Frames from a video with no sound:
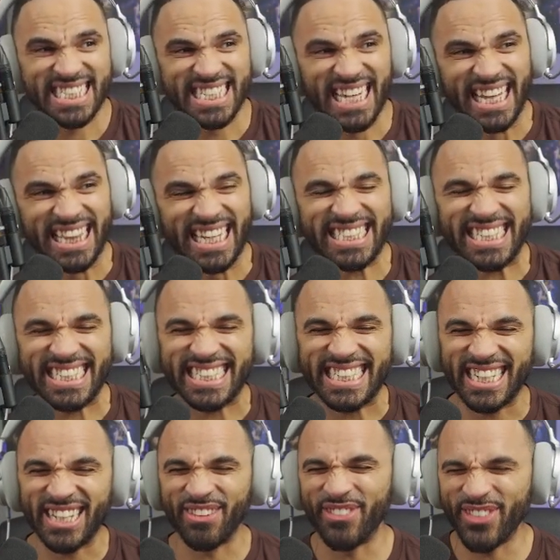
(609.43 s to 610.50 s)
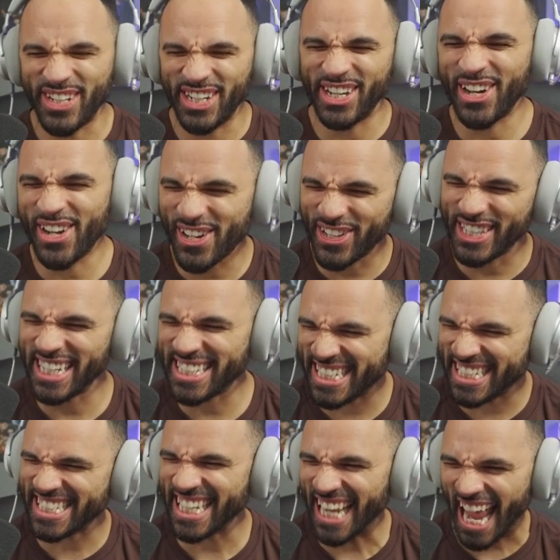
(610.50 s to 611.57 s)
And listen to the
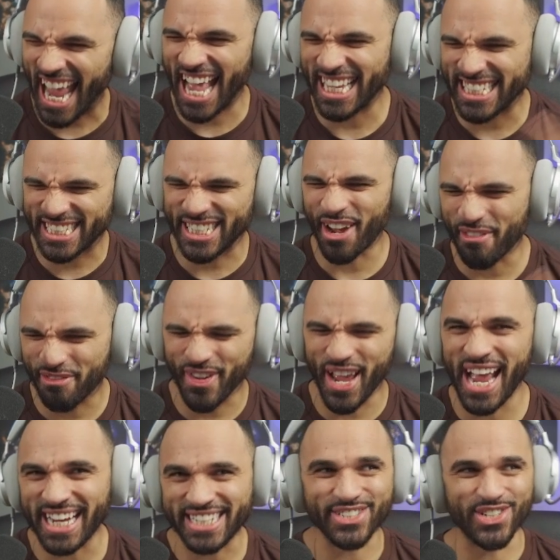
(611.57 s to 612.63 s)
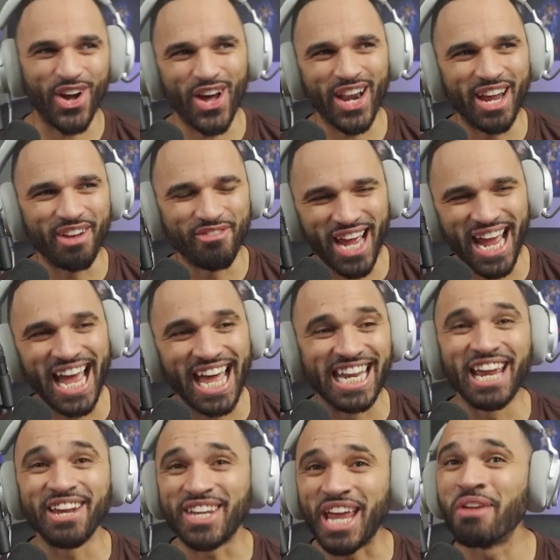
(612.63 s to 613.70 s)
SFX on it, man.
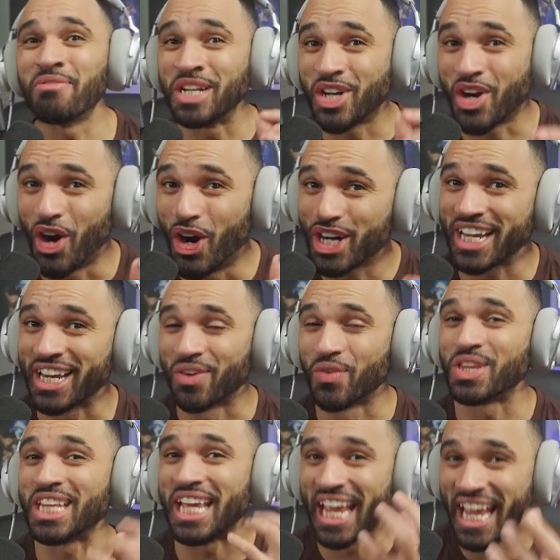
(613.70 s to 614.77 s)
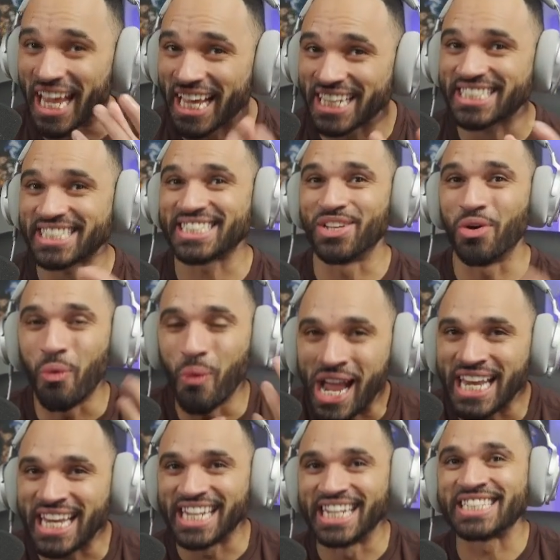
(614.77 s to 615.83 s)
They've been cooking with the hits, the
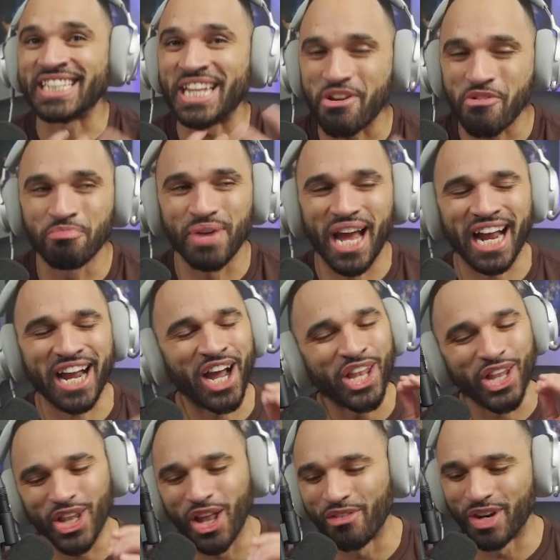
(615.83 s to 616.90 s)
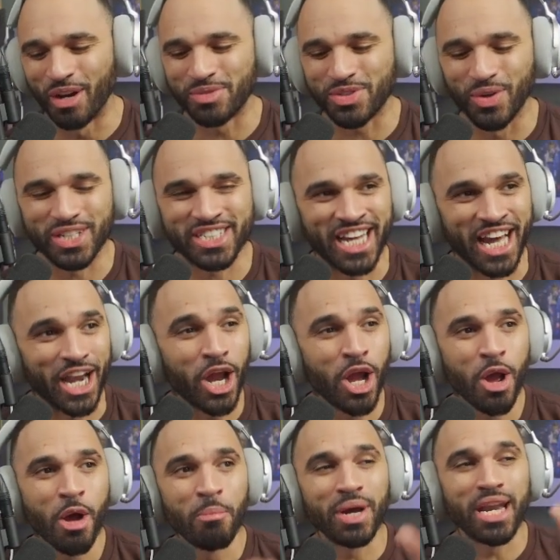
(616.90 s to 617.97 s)
weightiness, the impact. I love it. I'm so excited.
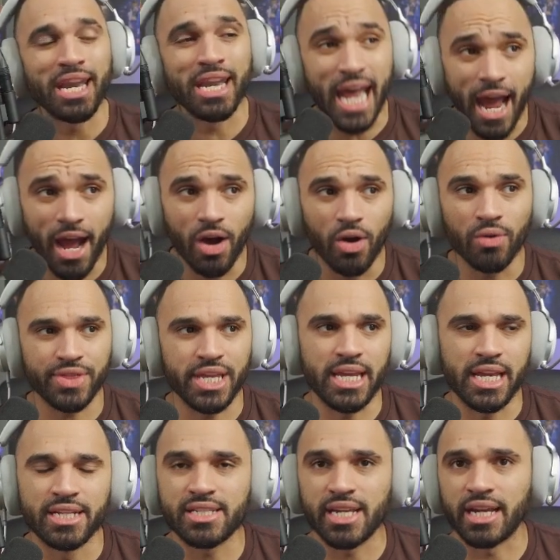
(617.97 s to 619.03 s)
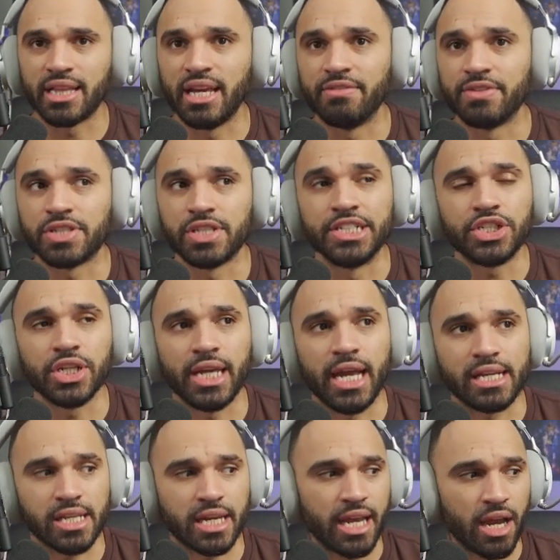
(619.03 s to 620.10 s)
But now the Insect Glaive essentially
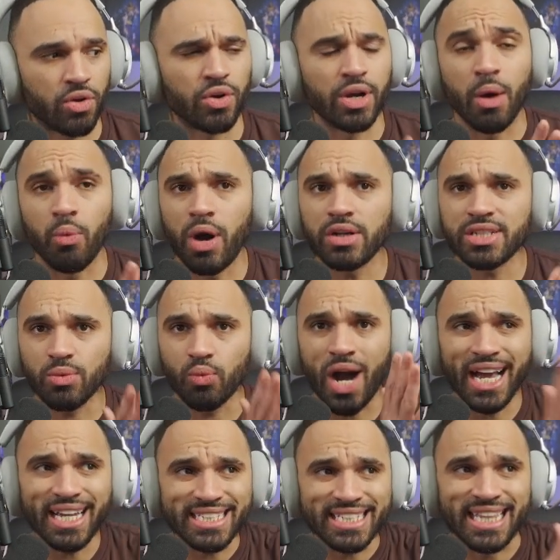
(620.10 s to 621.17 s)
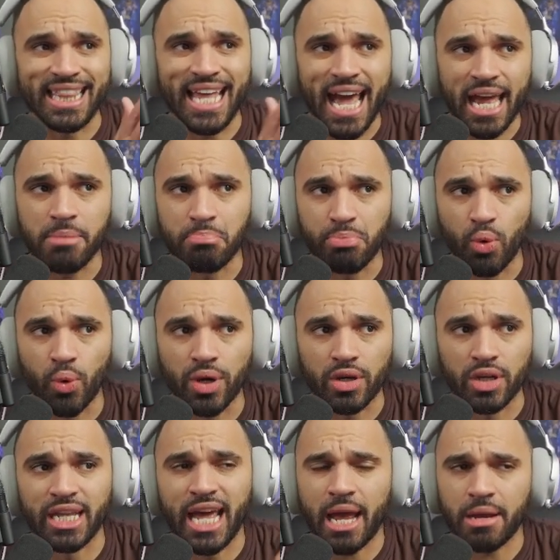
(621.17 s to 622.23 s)
has a counter. Now, why is that important?
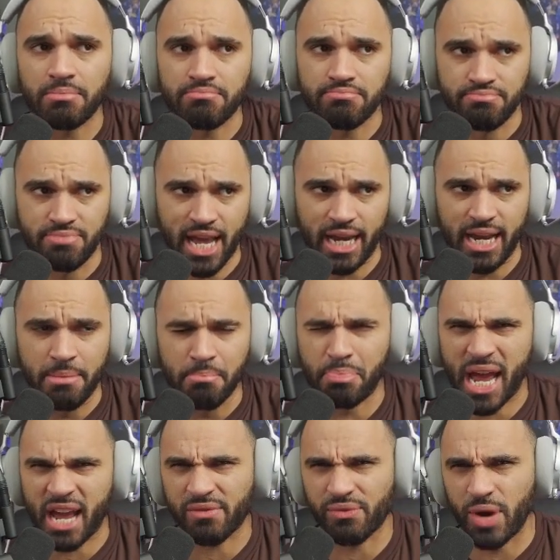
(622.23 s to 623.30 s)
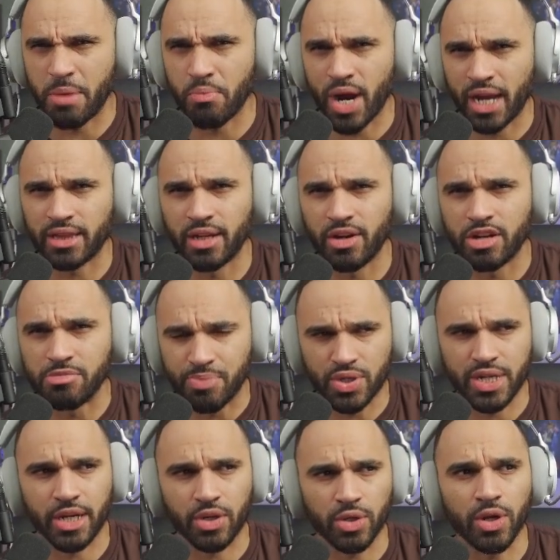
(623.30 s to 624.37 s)
That impact frame right there in
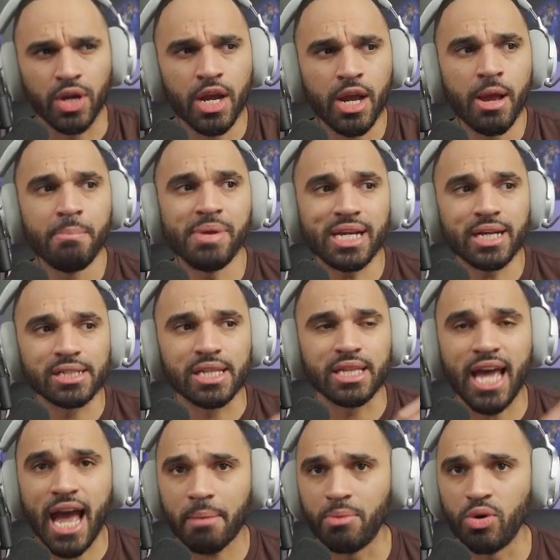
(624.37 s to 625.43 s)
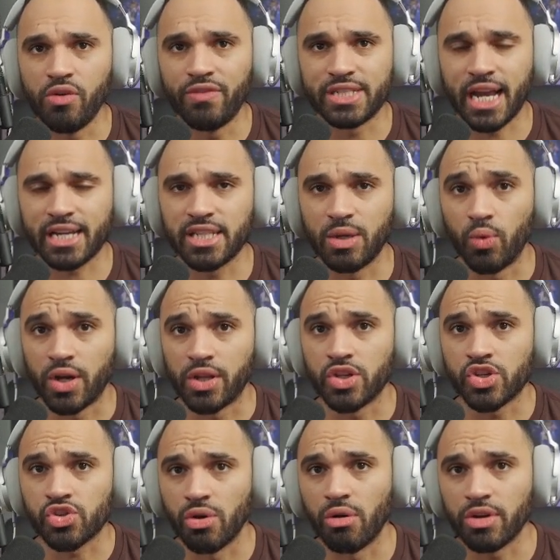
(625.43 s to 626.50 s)
particular, because that move is actually one of the
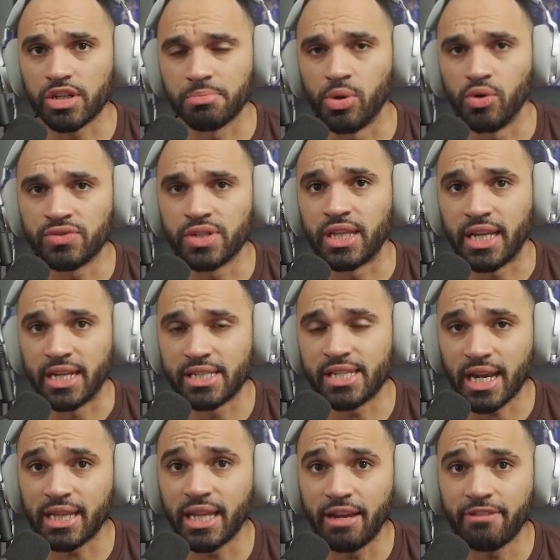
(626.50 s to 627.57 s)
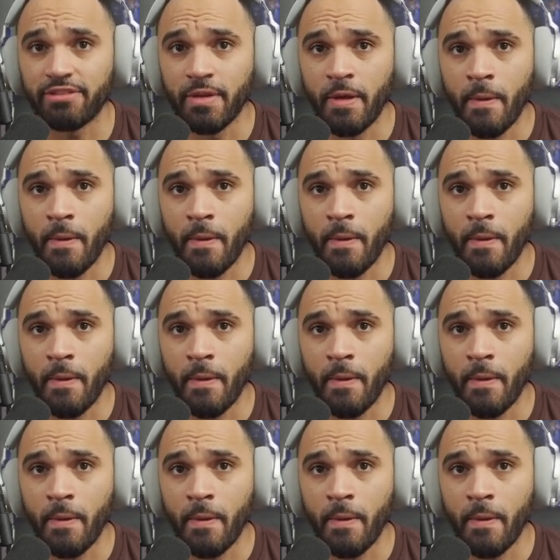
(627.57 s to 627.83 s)
strongest moves of the Insect Glaive.